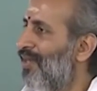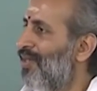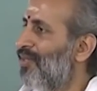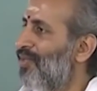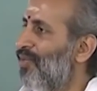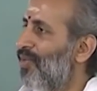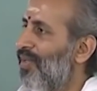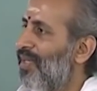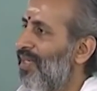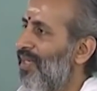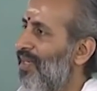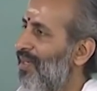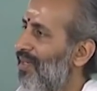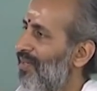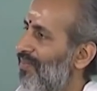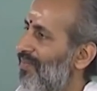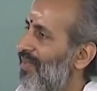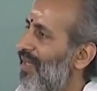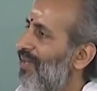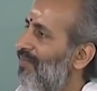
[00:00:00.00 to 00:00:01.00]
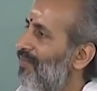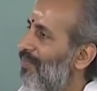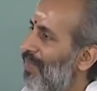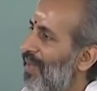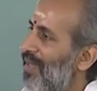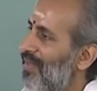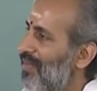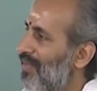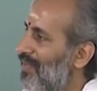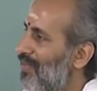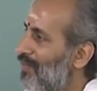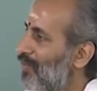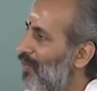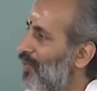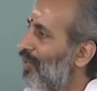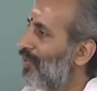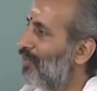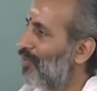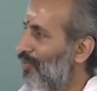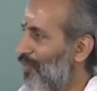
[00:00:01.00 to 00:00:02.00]
So here we have a passage in
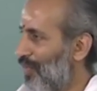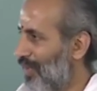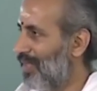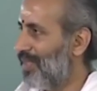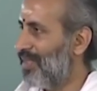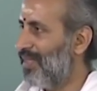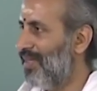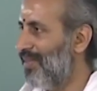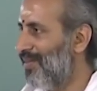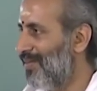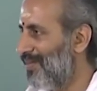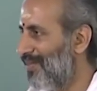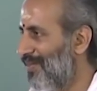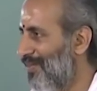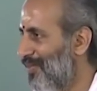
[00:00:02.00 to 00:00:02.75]
Mundaka Upanishad,